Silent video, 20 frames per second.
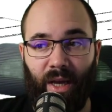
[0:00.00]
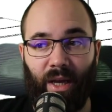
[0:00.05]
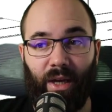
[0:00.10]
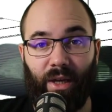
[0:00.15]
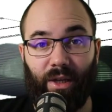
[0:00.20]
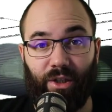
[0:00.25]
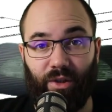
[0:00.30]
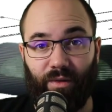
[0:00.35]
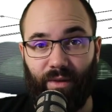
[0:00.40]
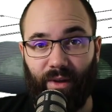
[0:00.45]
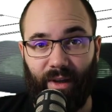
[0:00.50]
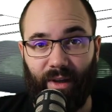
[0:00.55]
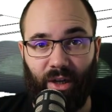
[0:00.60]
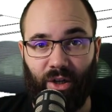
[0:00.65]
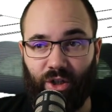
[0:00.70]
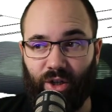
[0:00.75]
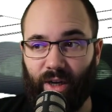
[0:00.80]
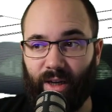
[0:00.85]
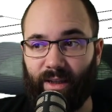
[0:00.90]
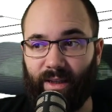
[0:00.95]
so you can
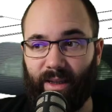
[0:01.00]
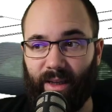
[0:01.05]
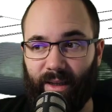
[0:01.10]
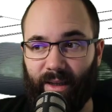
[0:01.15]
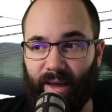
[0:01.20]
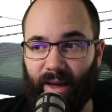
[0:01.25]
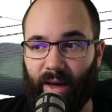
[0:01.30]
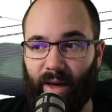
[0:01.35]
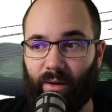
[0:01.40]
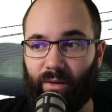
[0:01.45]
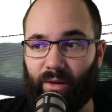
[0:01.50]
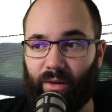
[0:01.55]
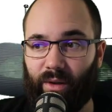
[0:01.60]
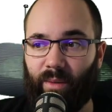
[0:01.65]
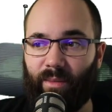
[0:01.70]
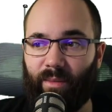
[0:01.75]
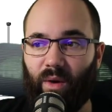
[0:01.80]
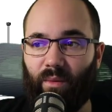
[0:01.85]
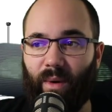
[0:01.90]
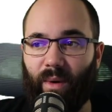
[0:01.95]
check that out
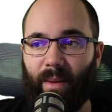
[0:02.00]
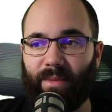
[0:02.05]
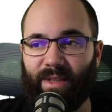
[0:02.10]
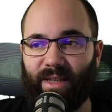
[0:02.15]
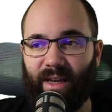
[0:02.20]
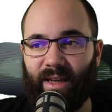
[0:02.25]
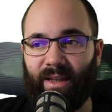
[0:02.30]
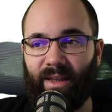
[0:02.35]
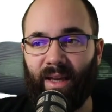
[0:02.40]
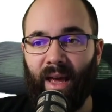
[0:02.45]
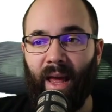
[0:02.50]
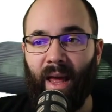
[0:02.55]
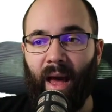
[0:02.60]
on my website.